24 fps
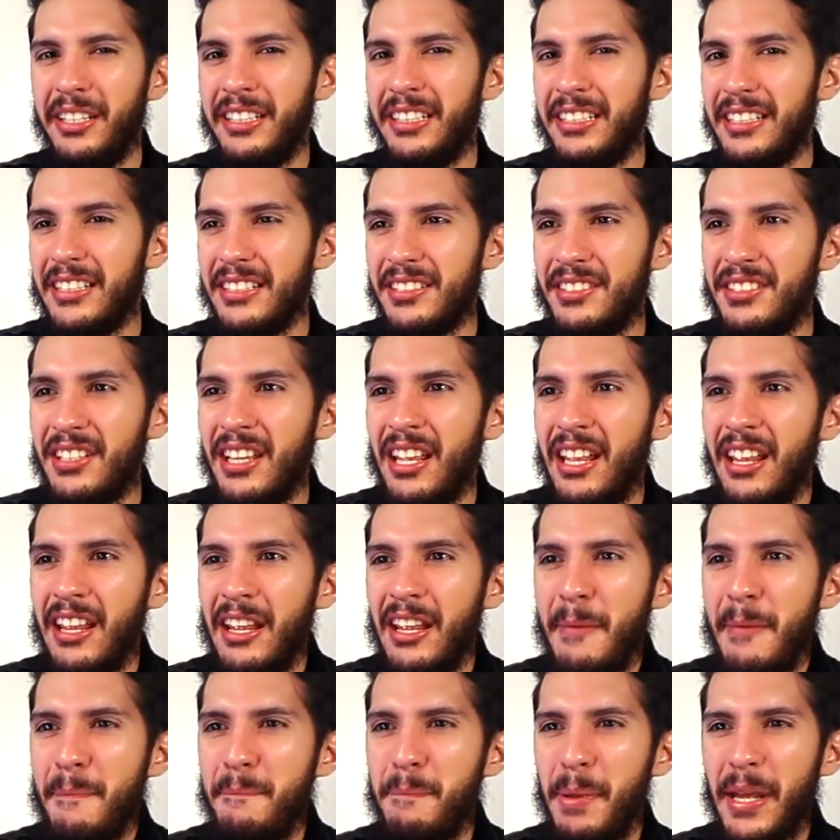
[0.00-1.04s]
Because
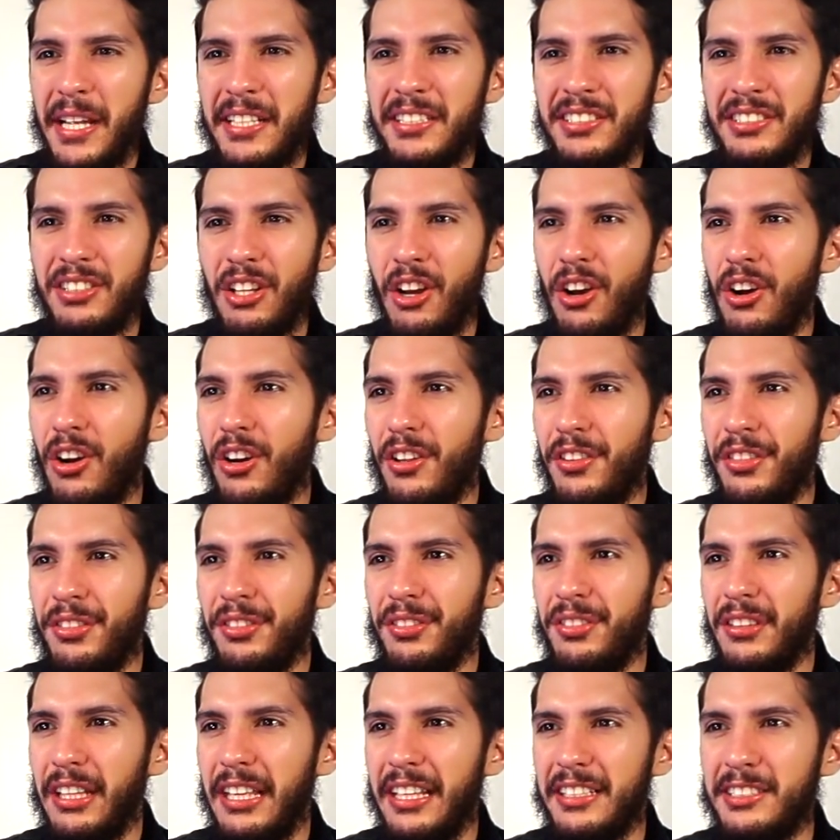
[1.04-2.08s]
based
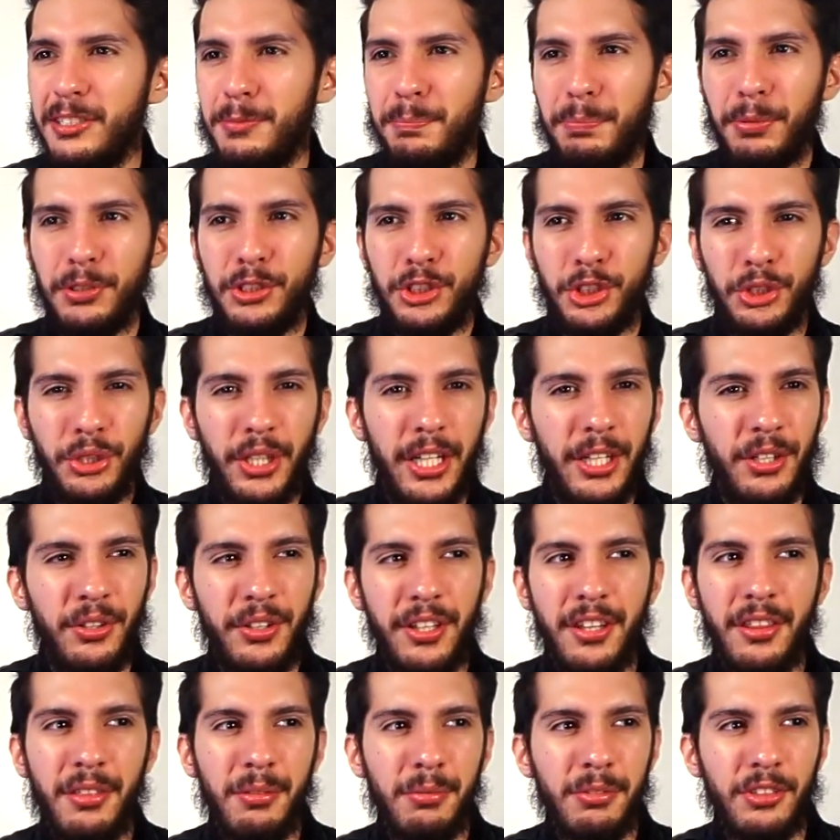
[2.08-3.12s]
on his portrayal
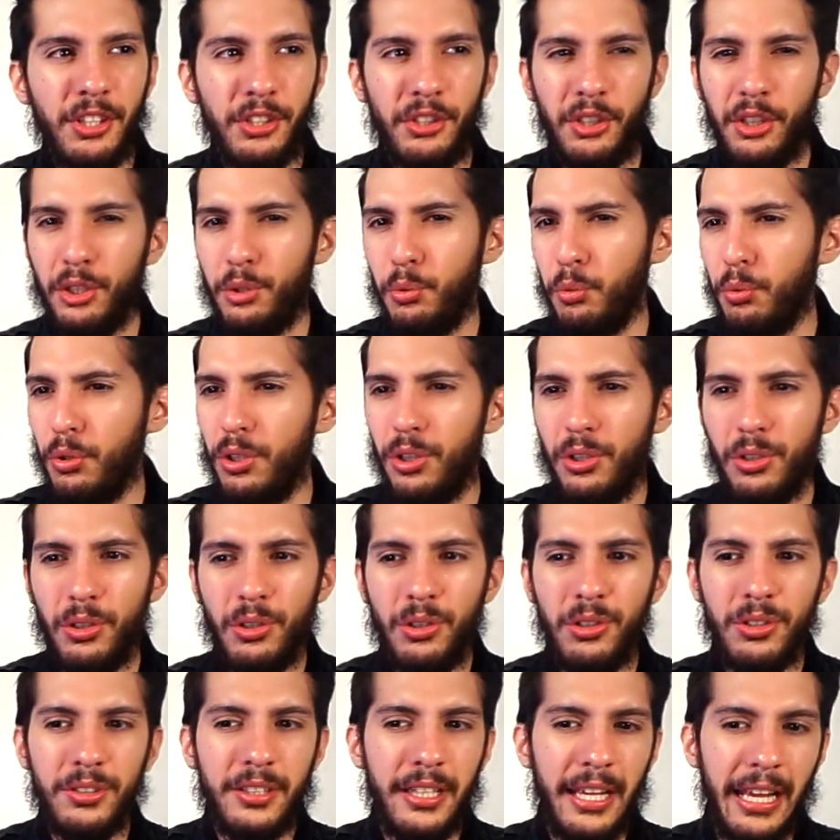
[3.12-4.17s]
in The Dark
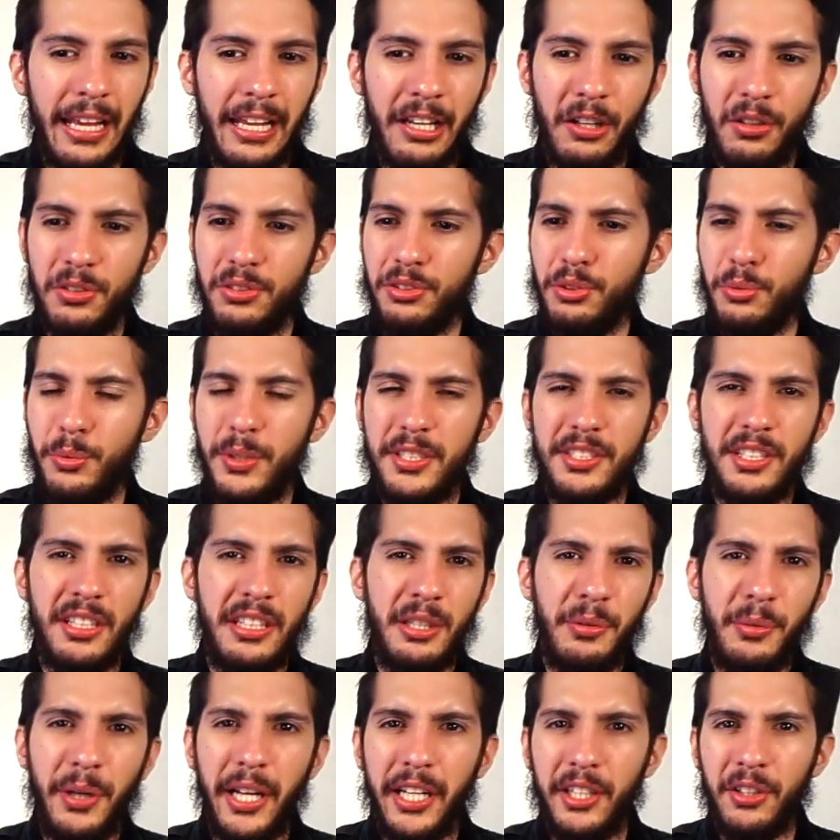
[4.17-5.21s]
World and also
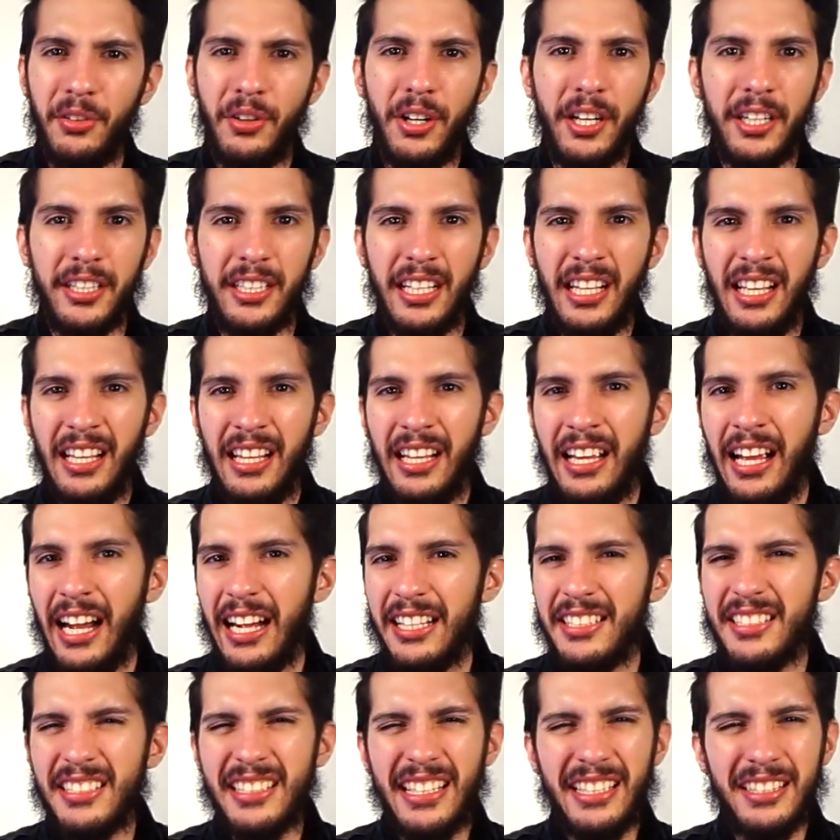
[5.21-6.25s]
recently Ragnarok, I
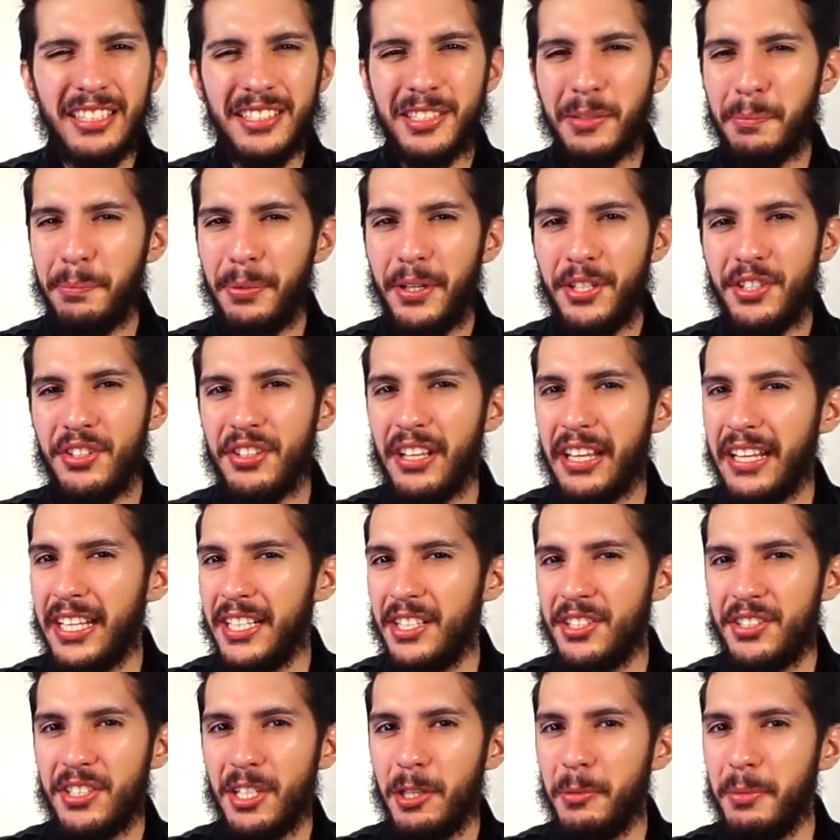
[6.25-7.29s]
just get this impression that
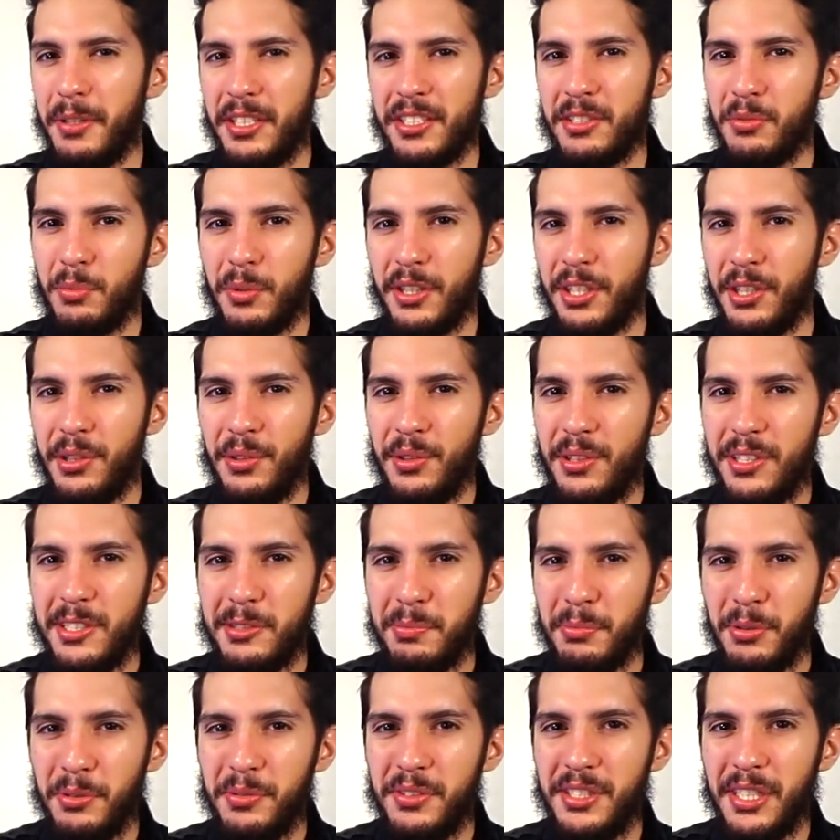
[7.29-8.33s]
Idris Elba doesn't want to do these
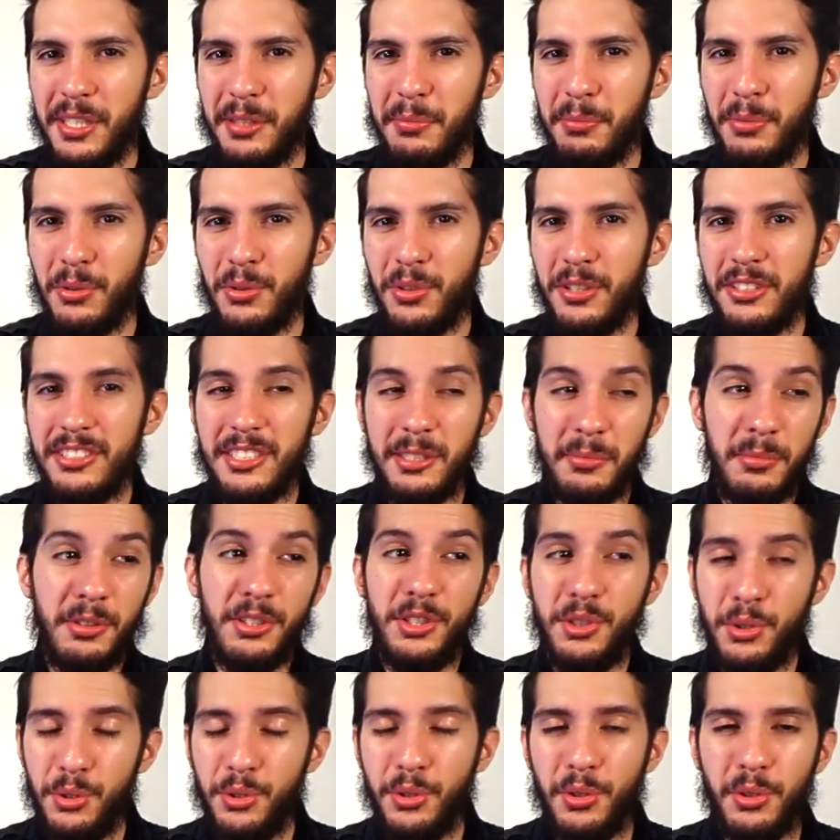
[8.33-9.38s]
movies anymore, similar
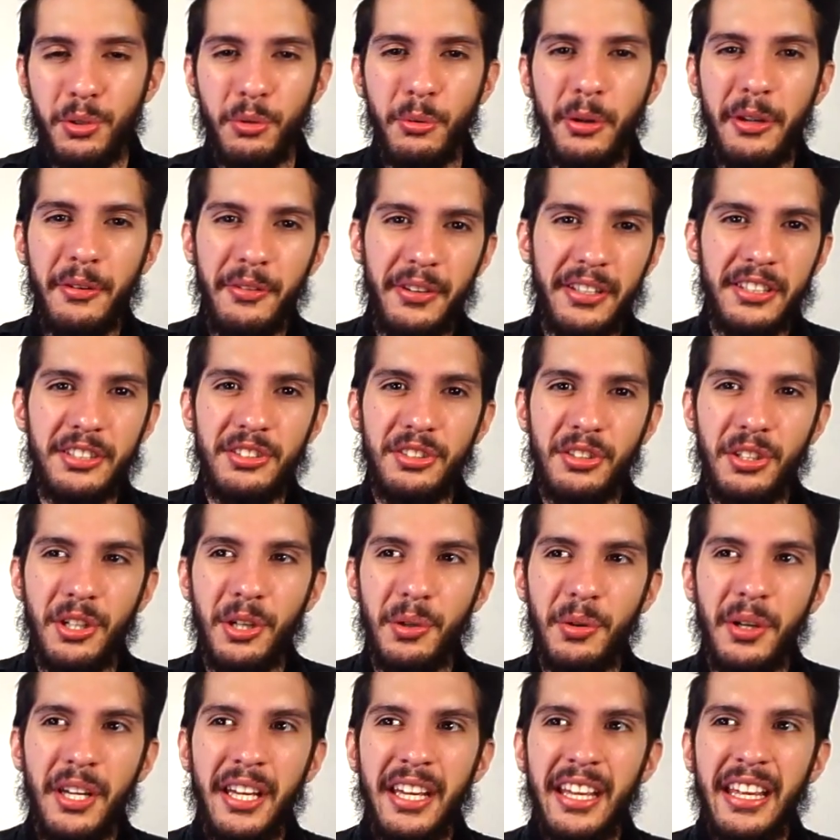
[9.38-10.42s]
to Hugo Weaving.
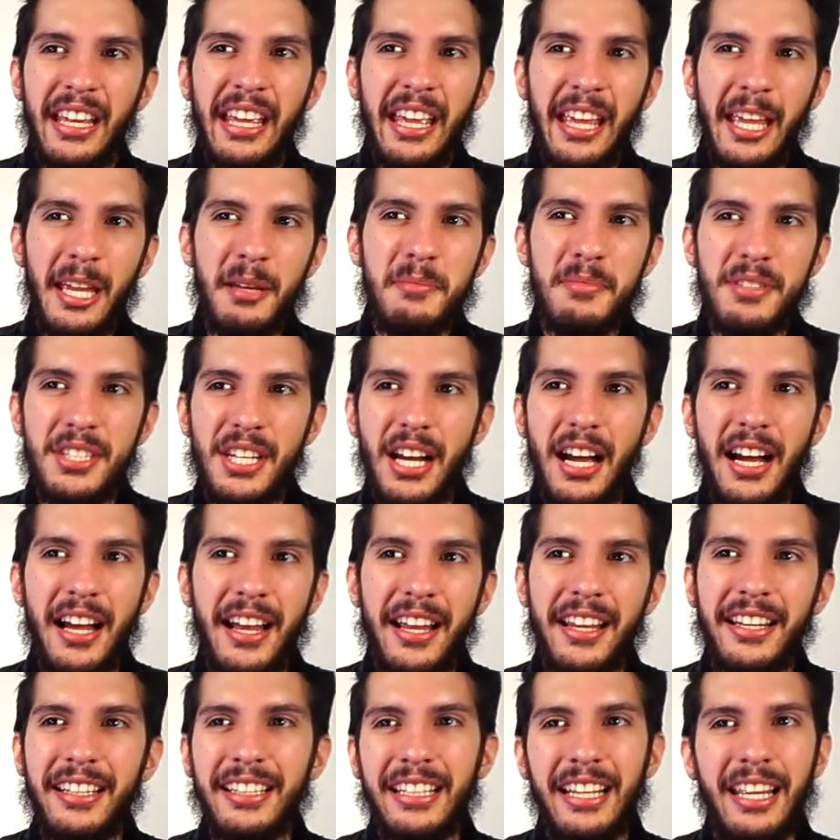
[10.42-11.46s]
So him
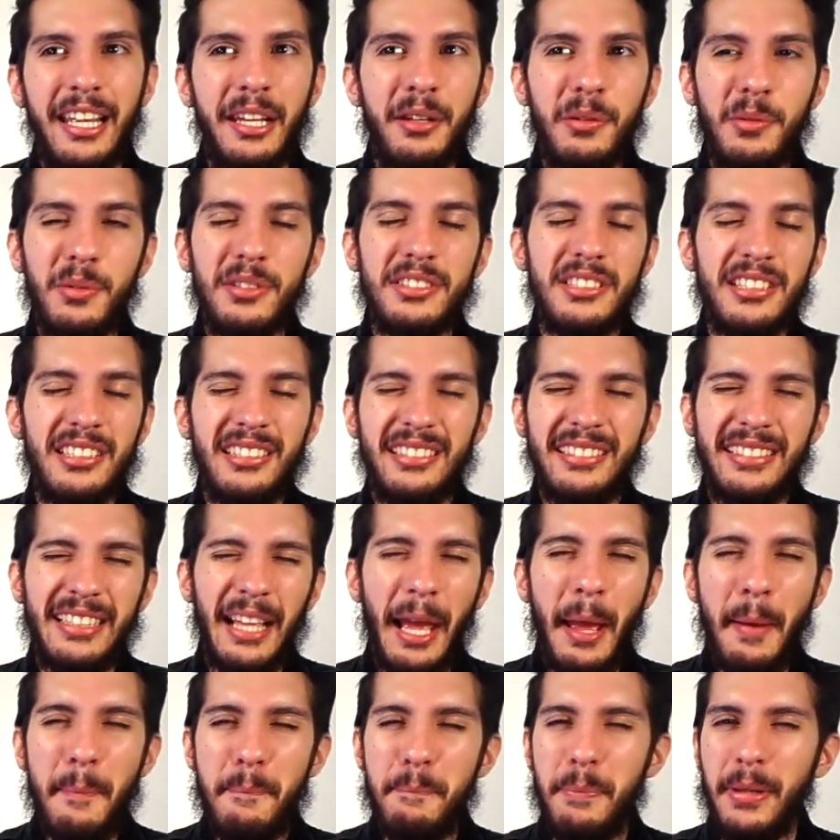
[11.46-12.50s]
dying, it wasn't
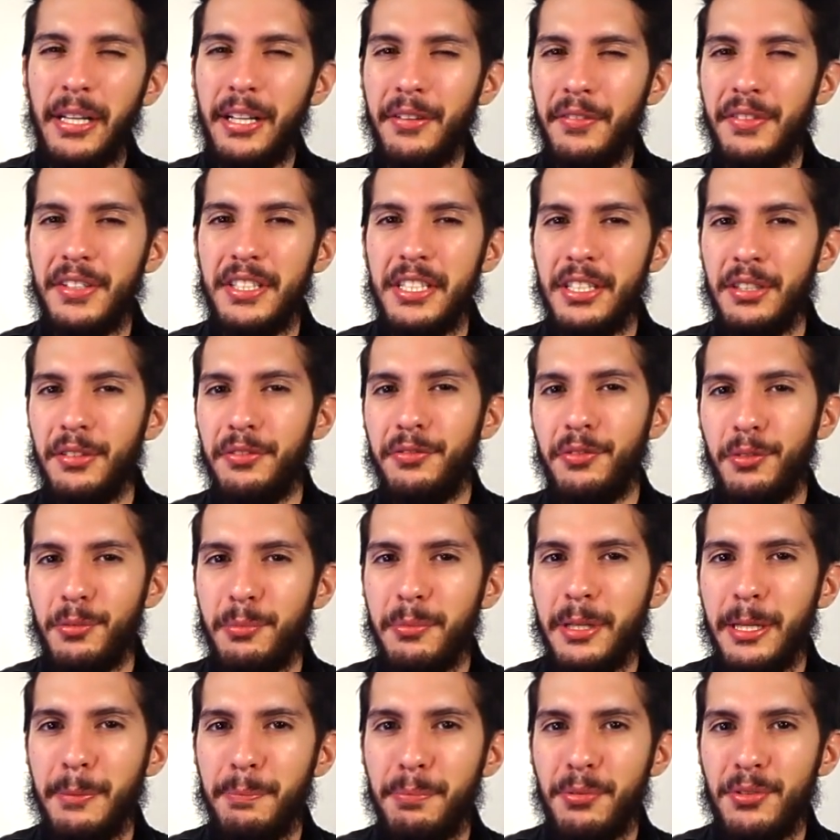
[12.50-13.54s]
that big of a deal for
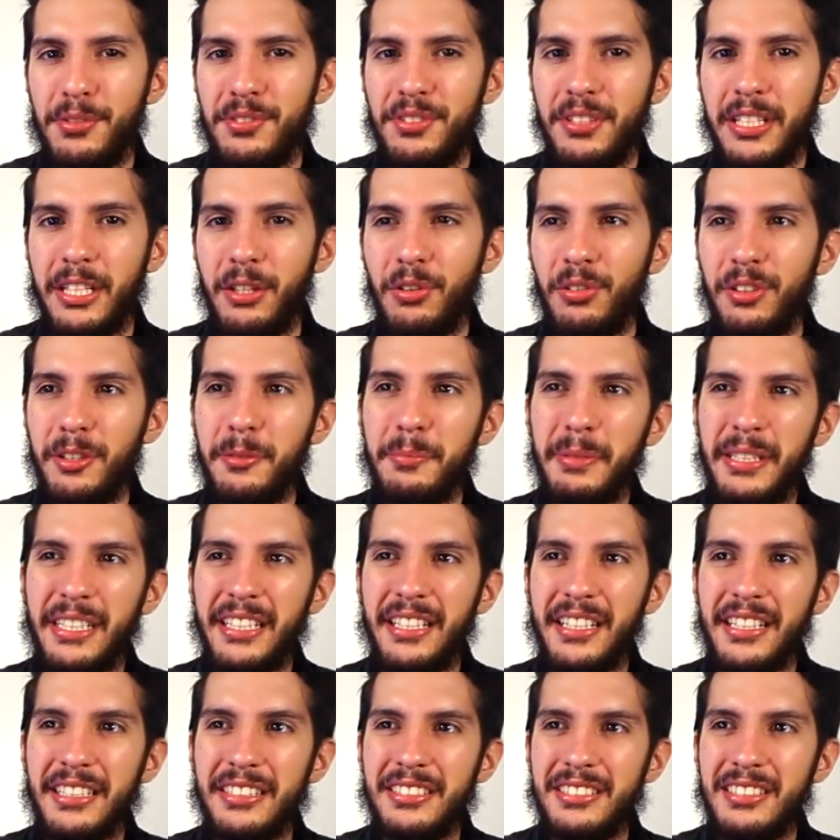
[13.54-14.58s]
me personally, only
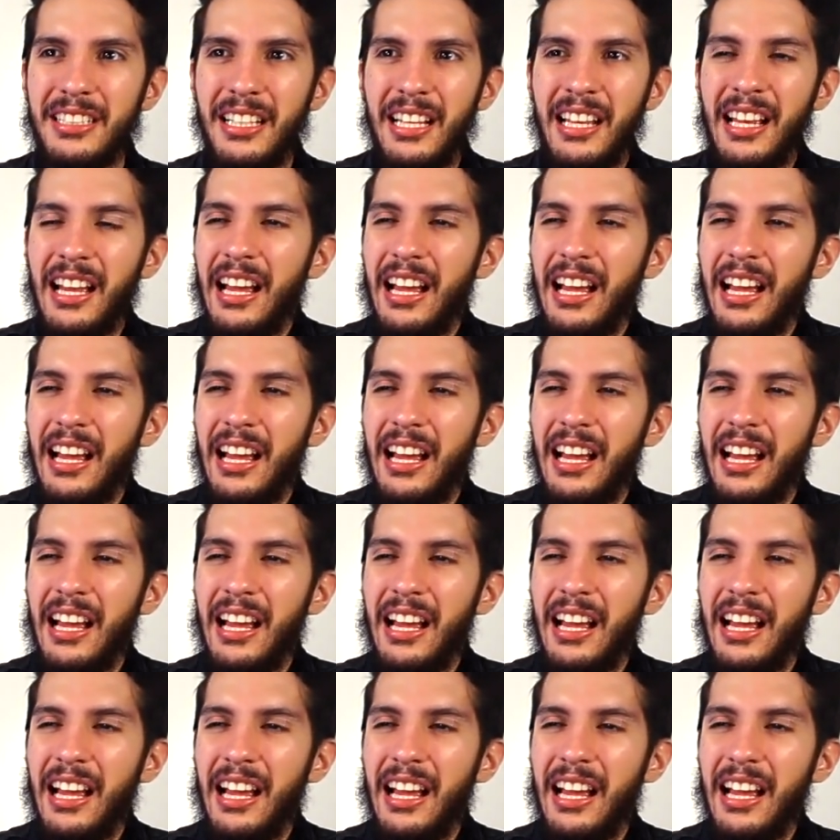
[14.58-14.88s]
because...